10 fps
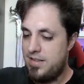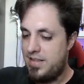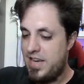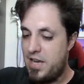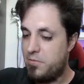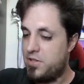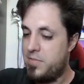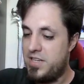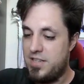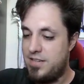That was
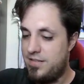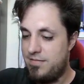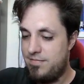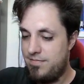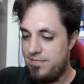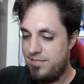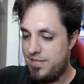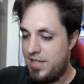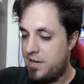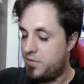amazing.
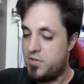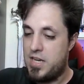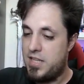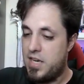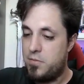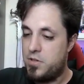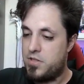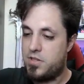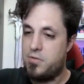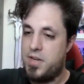Have to say, that was
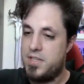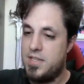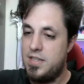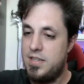crazy.